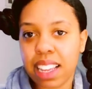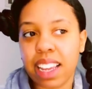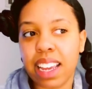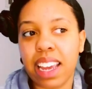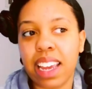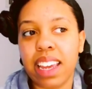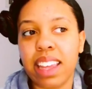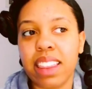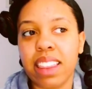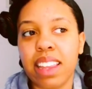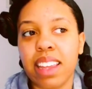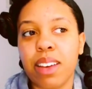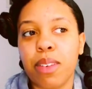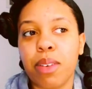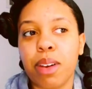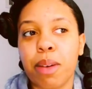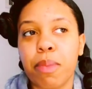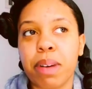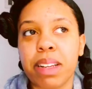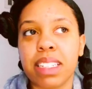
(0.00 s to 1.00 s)
and then
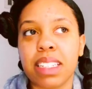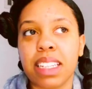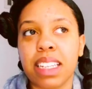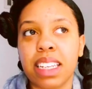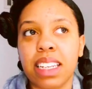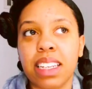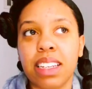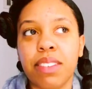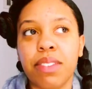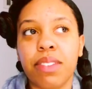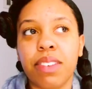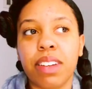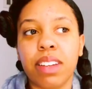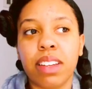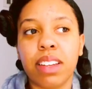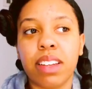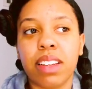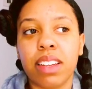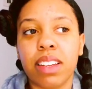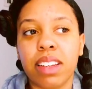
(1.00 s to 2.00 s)
when I'm about to leave,
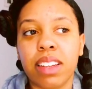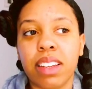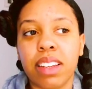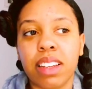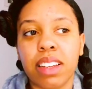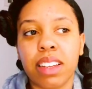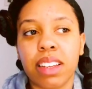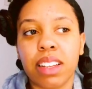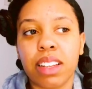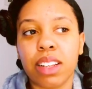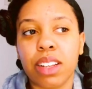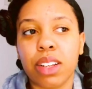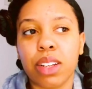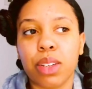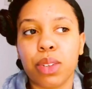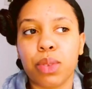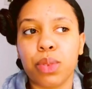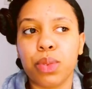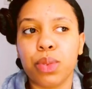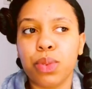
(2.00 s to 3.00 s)

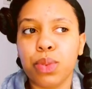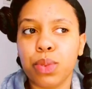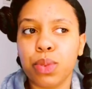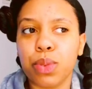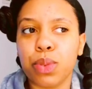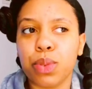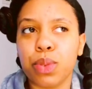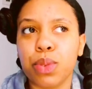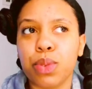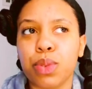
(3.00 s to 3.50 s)
ooh,